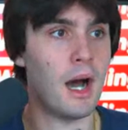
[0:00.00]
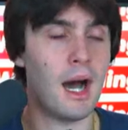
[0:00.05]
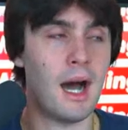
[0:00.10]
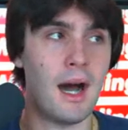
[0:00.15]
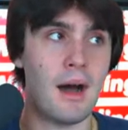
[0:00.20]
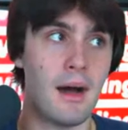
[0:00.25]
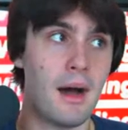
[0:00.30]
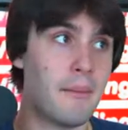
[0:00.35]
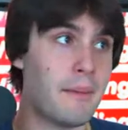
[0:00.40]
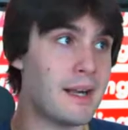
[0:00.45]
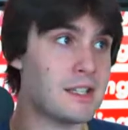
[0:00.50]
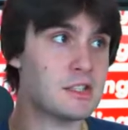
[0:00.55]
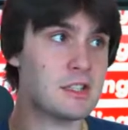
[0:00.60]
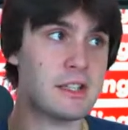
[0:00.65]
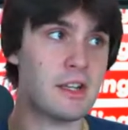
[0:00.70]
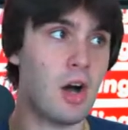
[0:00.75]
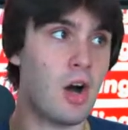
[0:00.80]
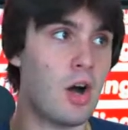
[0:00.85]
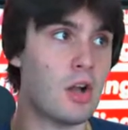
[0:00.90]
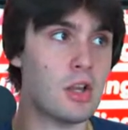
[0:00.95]
I'm actually
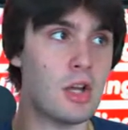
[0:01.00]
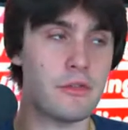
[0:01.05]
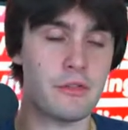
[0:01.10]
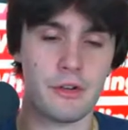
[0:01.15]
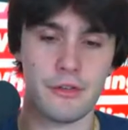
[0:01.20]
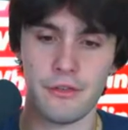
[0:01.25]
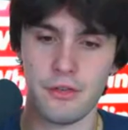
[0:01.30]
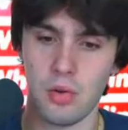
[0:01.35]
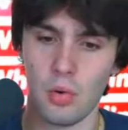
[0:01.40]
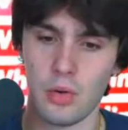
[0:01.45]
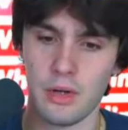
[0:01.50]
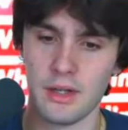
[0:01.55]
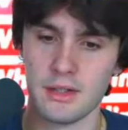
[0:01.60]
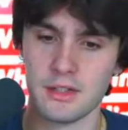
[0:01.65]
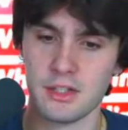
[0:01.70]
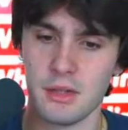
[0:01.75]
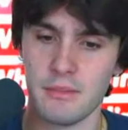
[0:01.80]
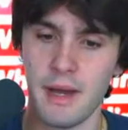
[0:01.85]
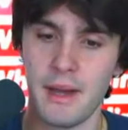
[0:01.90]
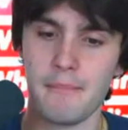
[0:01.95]
all over Florida.
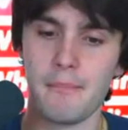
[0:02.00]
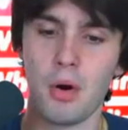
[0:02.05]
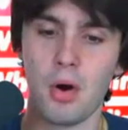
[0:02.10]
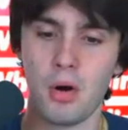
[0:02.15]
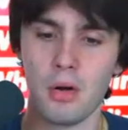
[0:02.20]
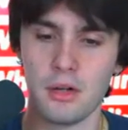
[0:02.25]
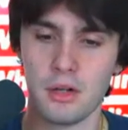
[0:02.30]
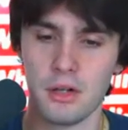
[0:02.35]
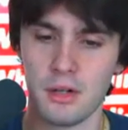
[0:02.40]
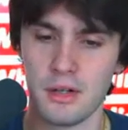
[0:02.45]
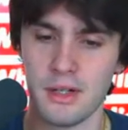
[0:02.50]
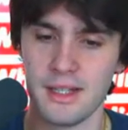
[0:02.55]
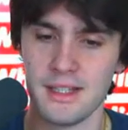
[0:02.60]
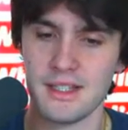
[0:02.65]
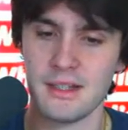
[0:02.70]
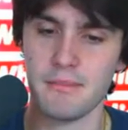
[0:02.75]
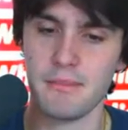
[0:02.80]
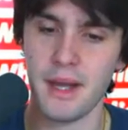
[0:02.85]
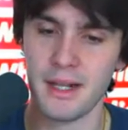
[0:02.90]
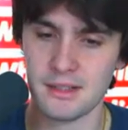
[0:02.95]
So my partner
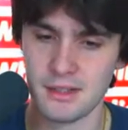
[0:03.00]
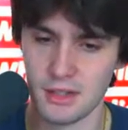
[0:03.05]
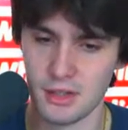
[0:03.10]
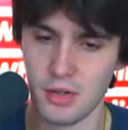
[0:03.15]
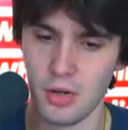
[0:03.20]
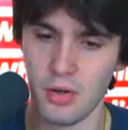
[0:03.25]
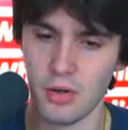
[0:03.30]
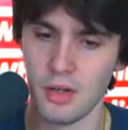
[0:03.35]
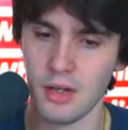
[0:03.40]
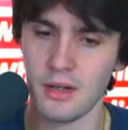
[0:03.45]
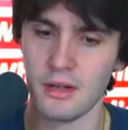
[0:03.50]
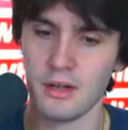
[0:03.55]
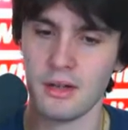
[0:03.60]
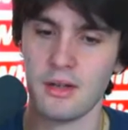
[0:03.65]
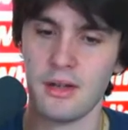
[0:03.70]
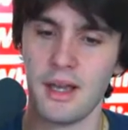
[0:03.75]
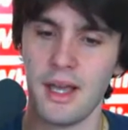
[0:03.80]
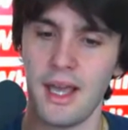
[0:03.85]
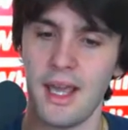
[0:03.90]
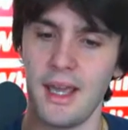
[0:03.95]
is in Pensacola
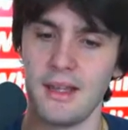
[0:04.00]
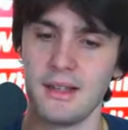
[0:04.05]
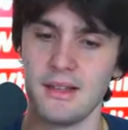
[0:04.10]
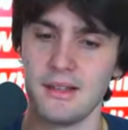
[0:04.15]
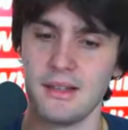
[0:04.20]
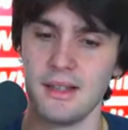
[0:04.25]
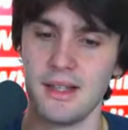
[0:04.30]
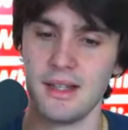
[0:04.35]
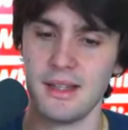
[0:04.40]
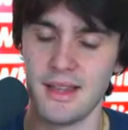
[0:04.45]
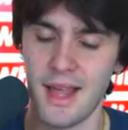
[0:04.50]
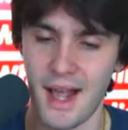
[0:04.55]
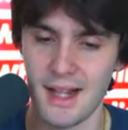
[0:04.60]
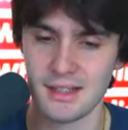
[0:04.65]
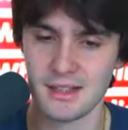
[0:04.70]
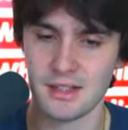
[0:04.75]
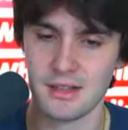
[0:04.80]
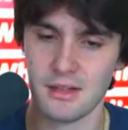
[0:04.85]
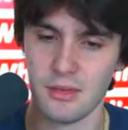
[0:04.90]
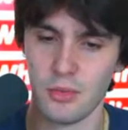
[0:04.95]
and
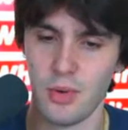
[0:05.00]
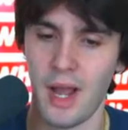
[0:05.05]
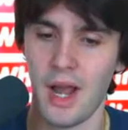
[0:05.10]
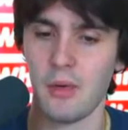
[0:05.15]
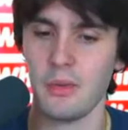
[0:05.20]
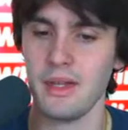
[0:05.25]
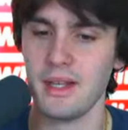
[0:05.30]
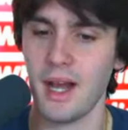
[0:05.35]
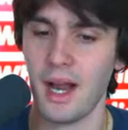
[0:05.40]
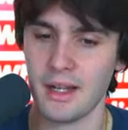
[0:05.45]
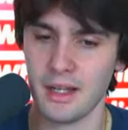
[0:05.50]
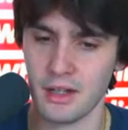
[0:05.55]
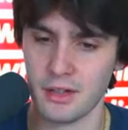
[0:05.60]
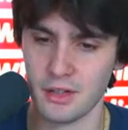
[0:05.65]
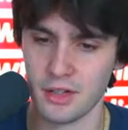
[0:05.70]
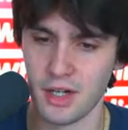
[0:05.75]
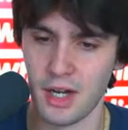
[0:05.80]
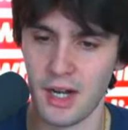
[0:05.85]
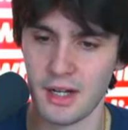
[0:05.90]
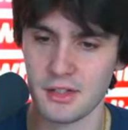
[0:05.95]
that's how he got it
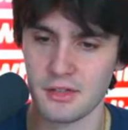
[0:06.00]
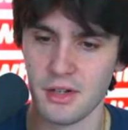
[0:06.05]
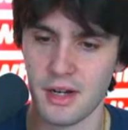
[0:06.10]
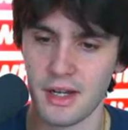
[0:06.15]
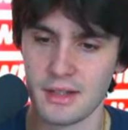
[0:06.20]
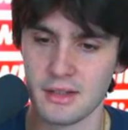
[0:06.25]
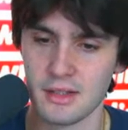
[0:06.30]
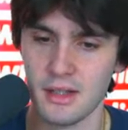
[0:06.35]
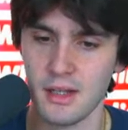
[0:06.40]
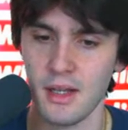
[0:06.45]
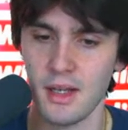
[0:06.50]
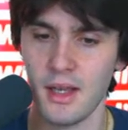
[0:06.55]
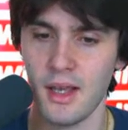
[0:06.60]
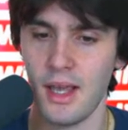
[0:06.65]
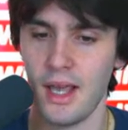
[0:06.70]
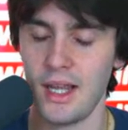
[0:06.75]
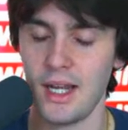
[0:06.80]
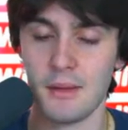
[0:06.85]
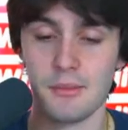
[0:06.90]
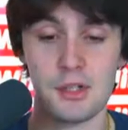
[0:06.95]
under contract.
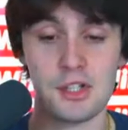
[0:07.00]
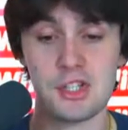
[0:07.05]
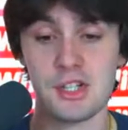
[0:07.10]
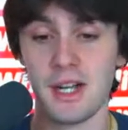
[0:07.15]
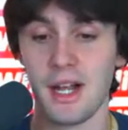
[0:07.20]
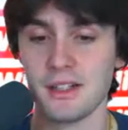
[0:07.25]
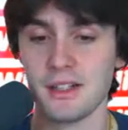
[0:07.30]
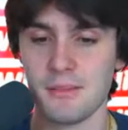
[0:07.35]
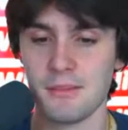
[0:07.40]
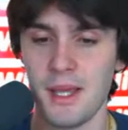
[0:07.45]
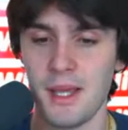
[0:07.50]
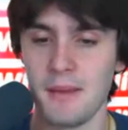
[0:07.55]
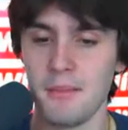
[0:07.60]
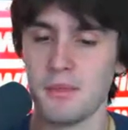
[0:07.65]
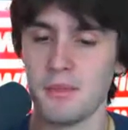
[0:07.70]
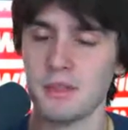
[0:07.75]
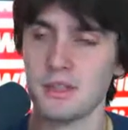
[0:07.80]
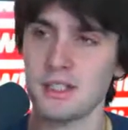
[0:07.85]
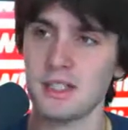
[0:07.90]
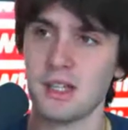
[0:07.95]
And I'm reaching out to
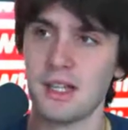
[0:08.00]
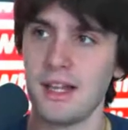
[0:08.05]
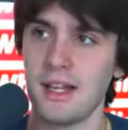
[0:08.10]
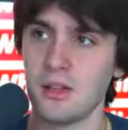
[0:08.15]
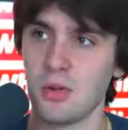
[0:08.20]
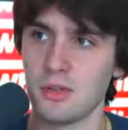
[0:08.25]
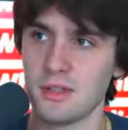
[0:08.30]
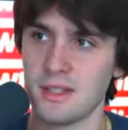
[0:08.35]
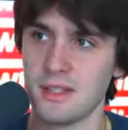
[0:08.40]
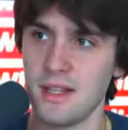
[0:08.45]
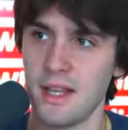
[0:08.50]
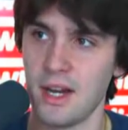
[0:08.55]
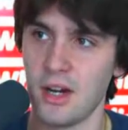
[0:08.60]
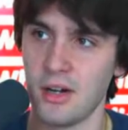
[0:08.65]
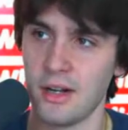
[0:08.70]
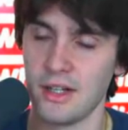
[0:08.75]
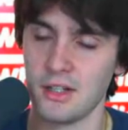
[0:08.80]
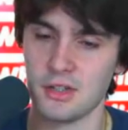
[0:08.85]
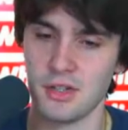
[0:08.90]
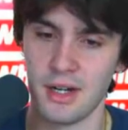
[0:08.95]
people, there's landlords in the
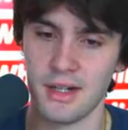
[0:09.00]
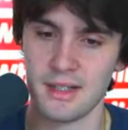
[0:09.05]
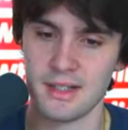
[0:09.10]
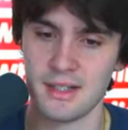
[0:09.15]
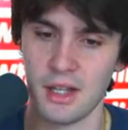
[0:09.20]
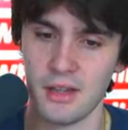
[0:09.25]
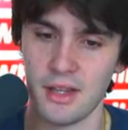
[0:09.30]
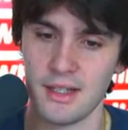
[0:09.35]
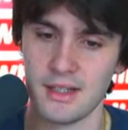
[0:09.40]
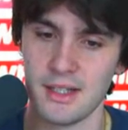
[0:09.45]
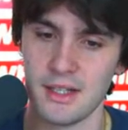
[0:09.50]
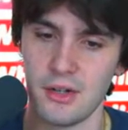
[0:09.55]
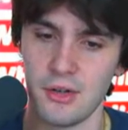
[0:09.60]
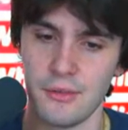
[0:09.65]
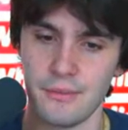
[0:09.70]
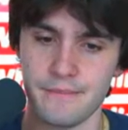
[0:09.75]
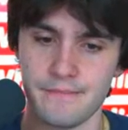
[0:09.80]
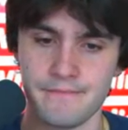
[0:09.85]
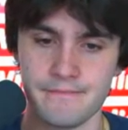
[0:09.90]
area trying to sell that deal.